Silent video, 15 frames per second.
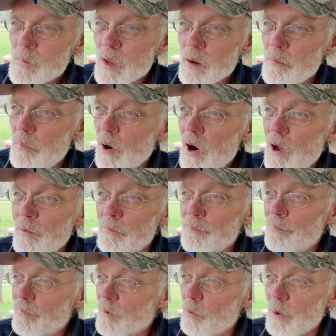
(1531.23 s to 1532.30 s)
But
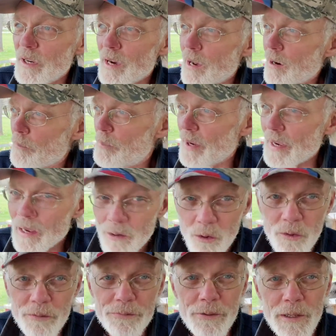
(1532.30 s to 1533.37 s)
we got a battle
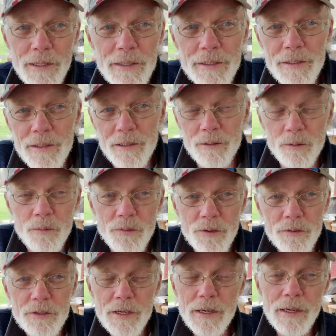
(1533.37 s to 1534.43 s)
to fight here.
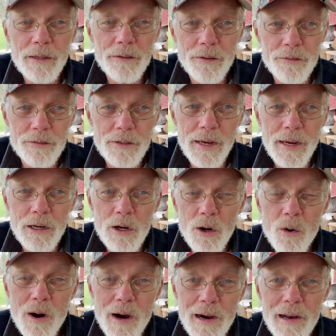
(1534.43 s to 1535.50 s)
This can't
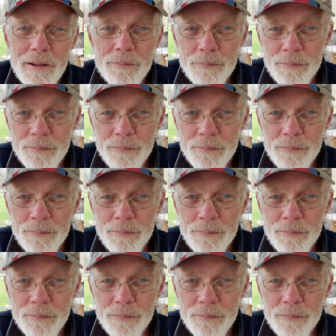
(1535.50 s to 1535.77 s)
go on.